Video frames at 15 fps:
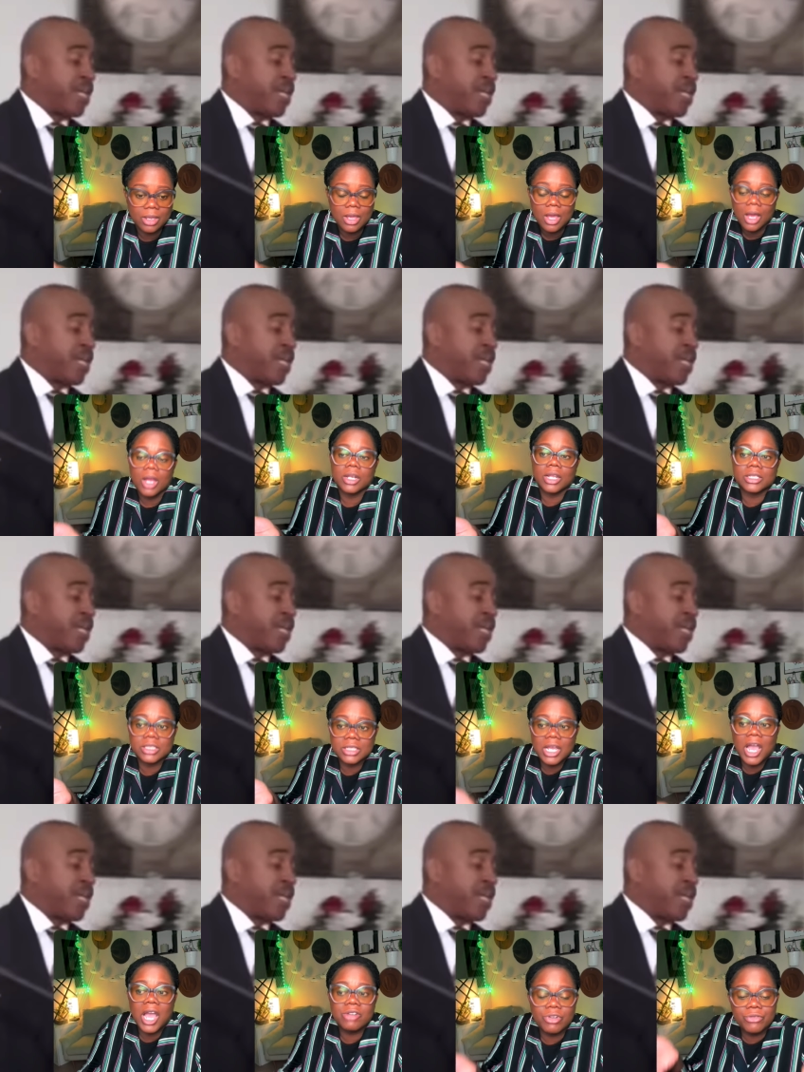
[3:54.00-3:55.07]
Speaker 1: Unless God
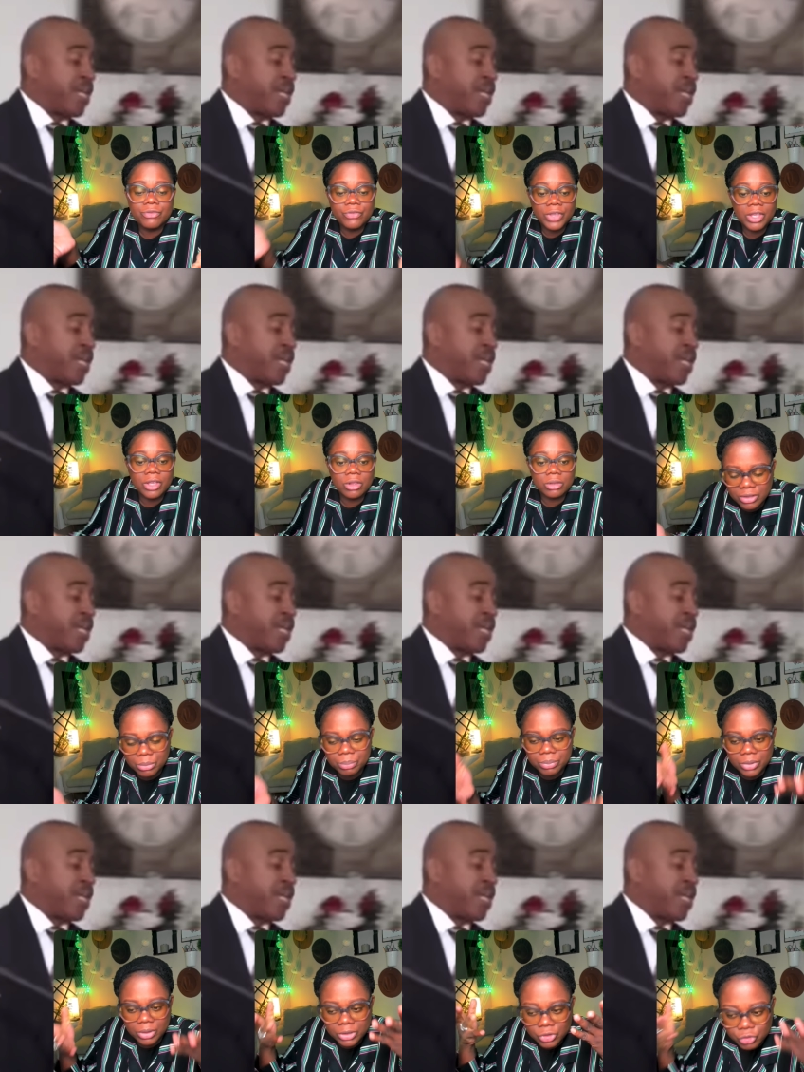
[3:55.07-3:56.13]
reveals the
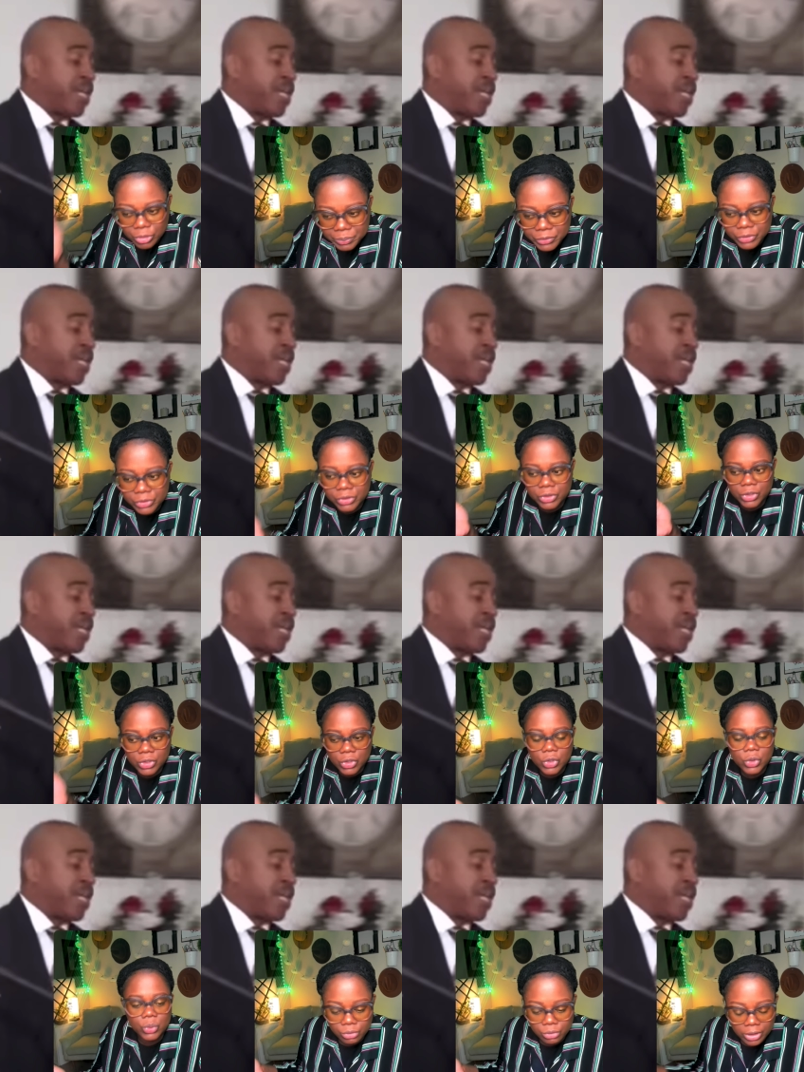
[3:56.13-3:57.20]
scriptures to you,
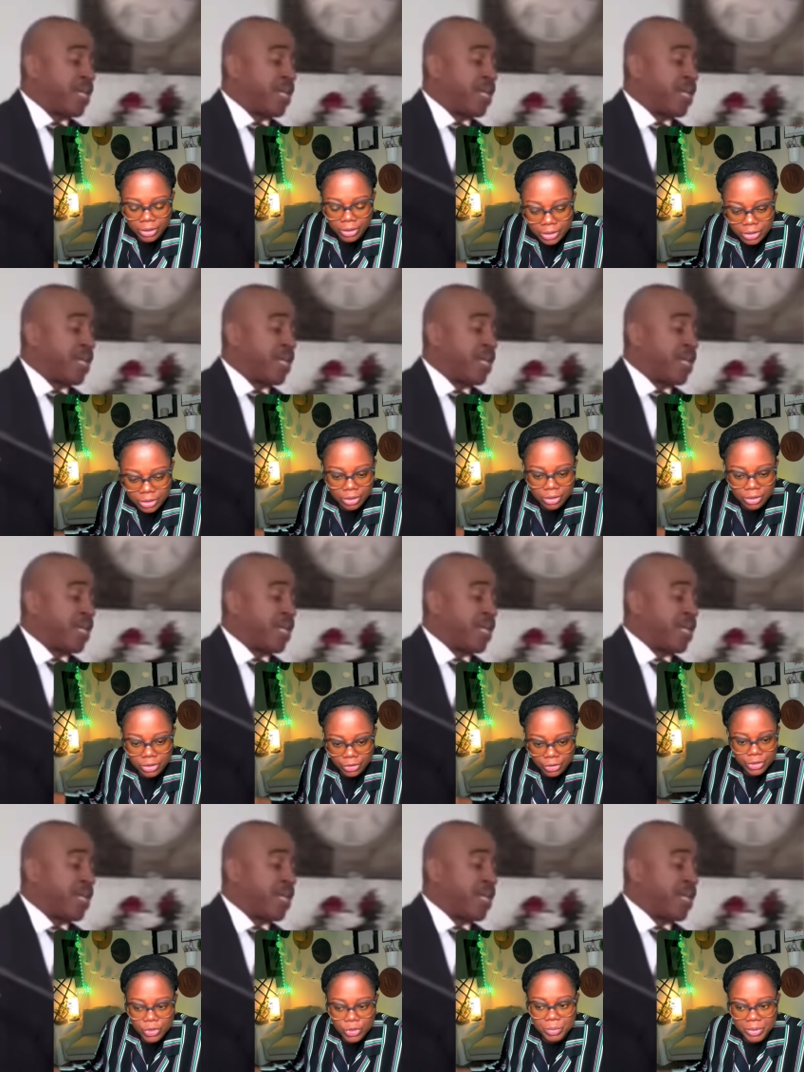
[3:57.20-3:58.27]
you're
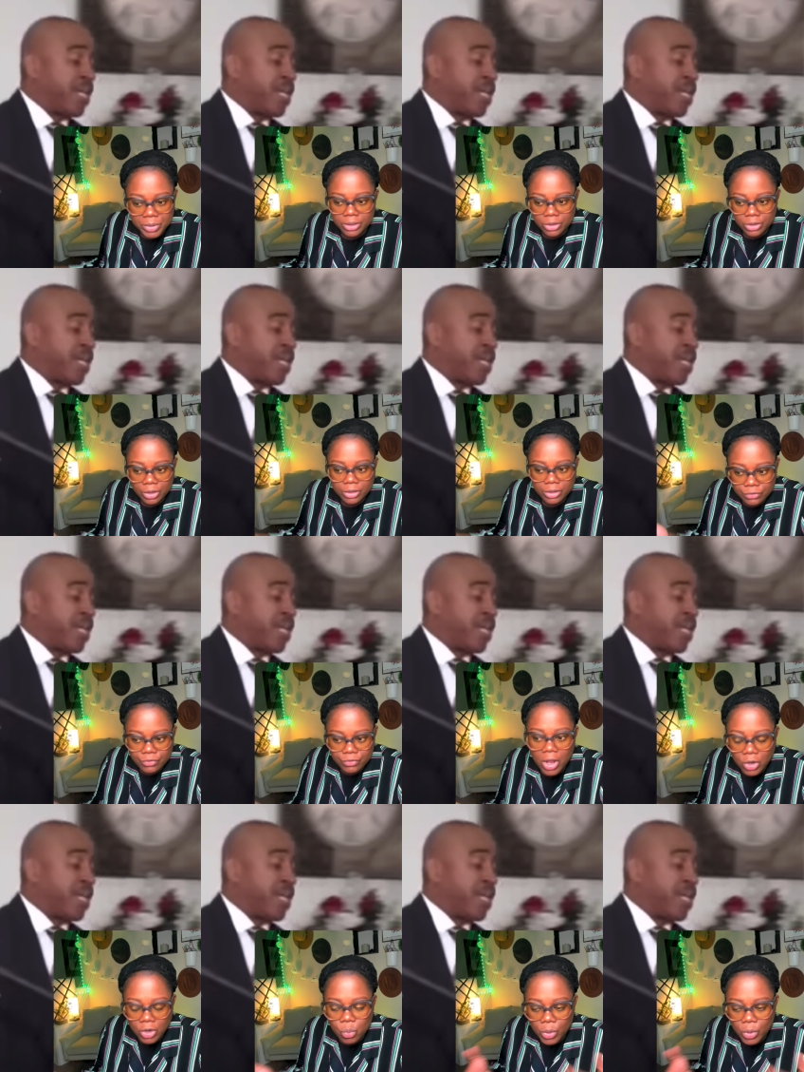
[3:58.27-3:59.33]
human. You're gonna follow
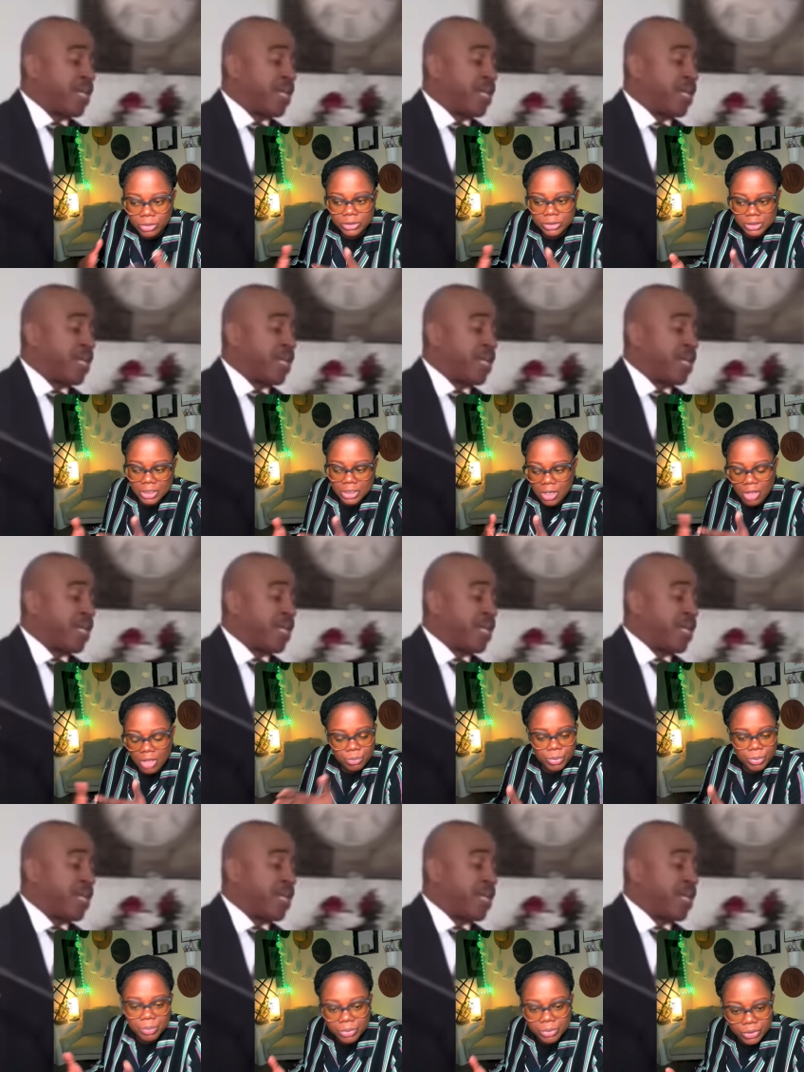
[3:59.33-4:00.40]
what you see other people
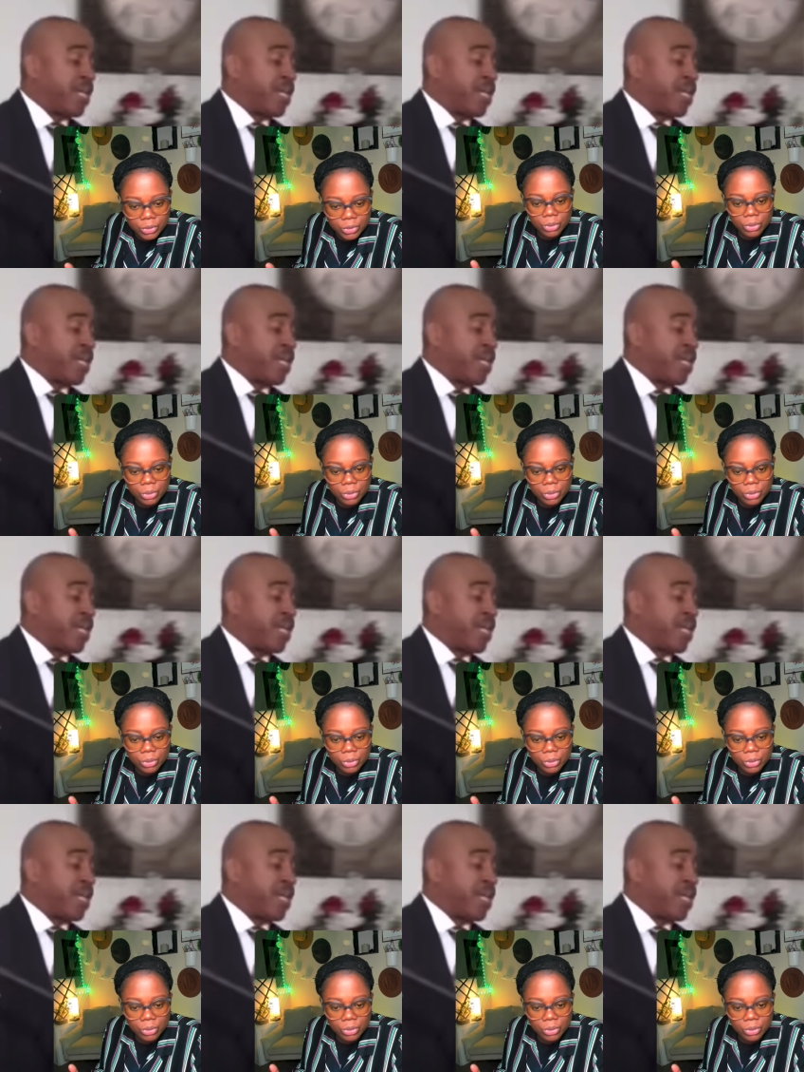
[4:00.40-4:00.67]
do,